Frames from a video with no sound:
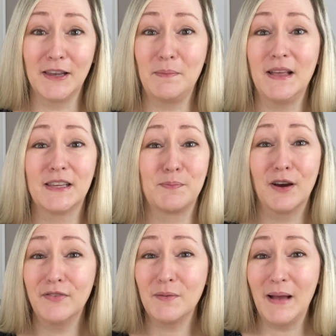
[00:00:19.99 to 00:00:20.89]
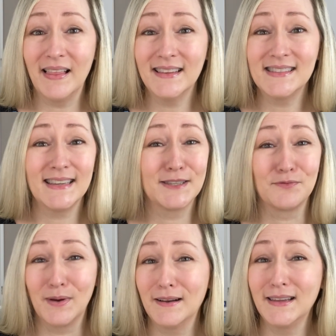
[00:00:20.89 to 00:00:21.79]
because perfect balance is
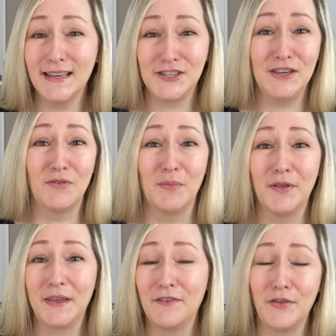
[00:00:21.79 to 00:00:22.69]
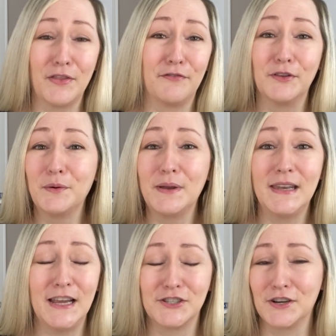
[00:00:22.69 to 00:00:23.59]
rarely achievable given the fluid
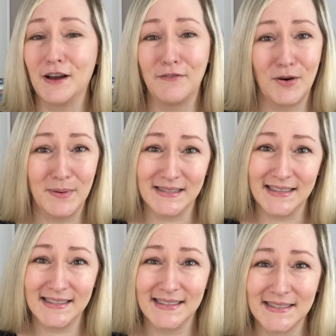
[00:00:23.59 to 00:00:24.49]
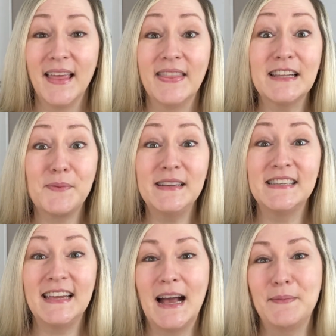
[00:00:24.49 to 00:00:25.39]
nature of our businesses. That's why
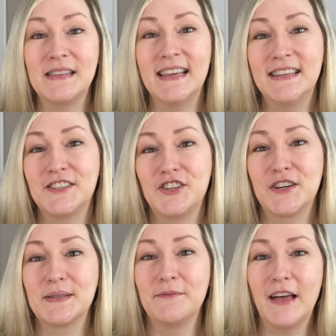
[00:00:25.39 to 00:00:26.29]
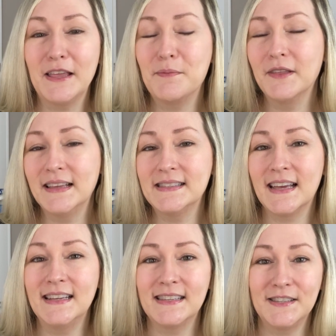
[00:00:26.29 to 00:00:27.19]
today I'm excited to share some valuable
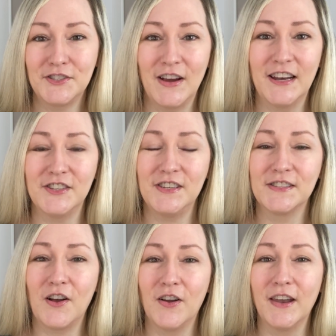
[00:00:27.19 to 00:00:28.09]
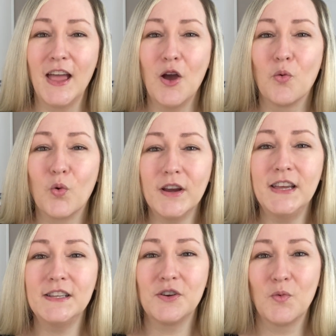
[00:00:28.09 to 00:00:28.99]
insights and strategies on
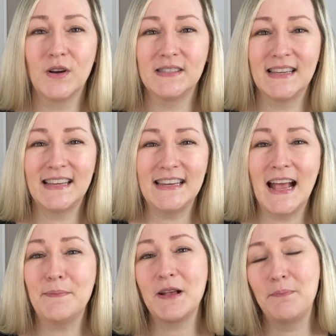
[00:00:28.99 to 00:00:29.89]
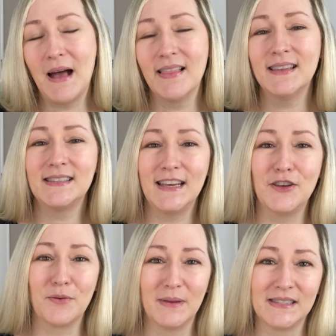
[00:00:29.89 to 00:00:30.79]
working towards that dynamic balance in
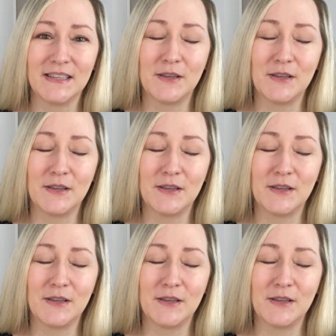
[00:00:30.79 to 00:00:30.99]
your business